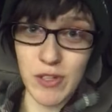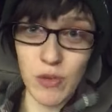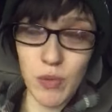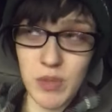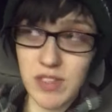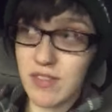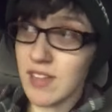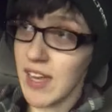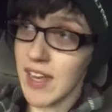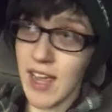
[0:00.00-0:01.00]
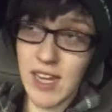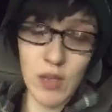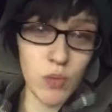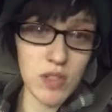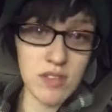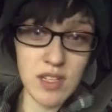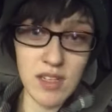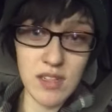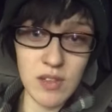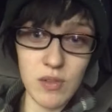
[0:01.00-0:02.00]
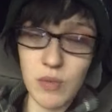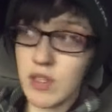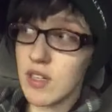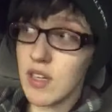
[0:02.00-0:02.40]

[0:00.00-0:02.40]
Don't let anyone tell you